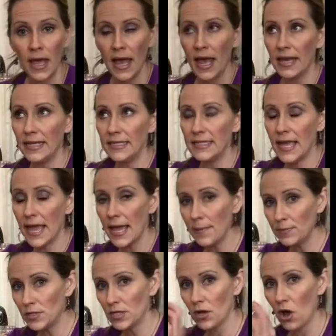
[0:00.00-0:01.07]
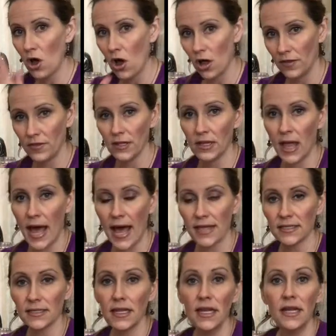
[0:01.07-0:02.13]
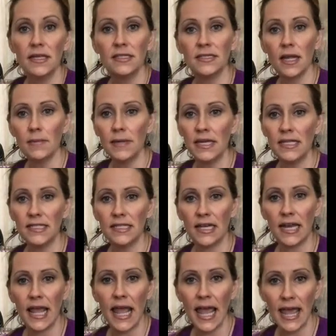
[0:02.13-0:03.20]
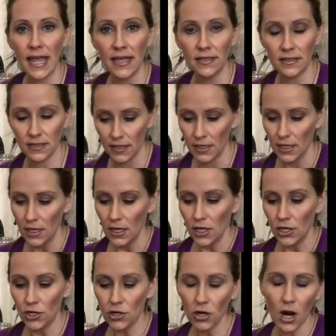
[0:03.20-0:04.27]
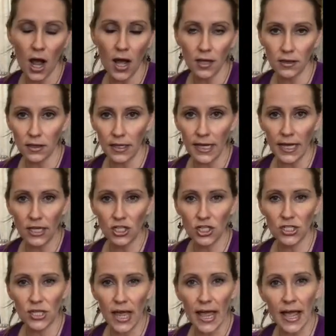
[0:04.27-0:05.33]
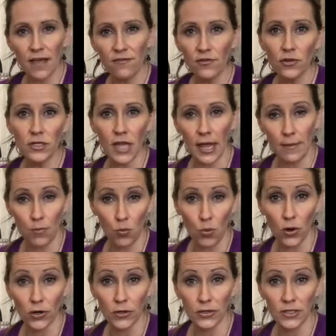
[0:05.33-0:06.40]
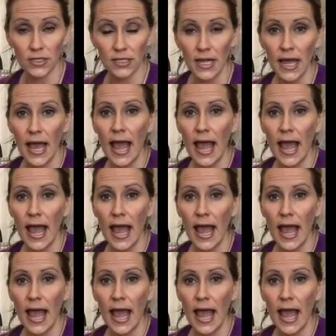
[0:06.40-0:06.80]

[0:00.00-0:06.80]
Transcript: And he taped it on the glass. Some he said, hate, you're ugly, and just hateful type words.